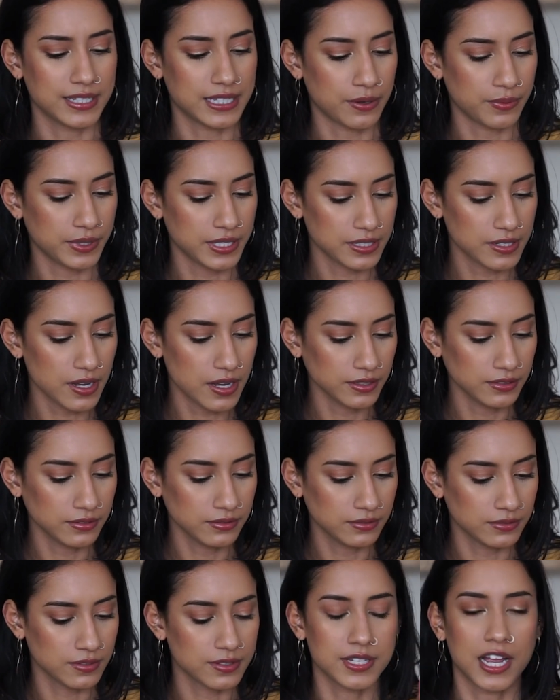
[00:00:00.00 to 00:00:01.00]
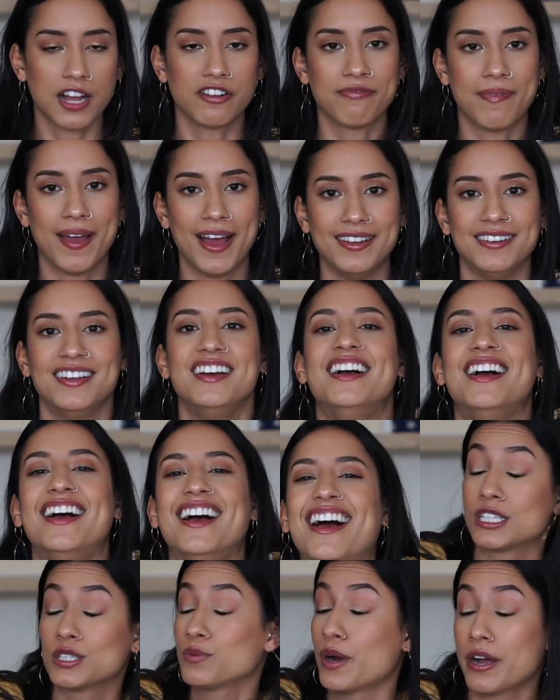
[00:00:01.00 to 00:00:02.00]
is that what it's called? Soft matte.
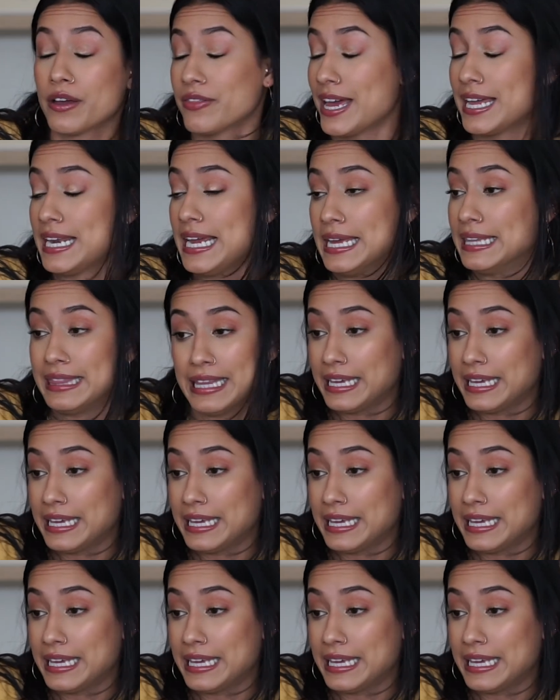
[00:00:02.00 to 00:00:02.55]
I swear that it,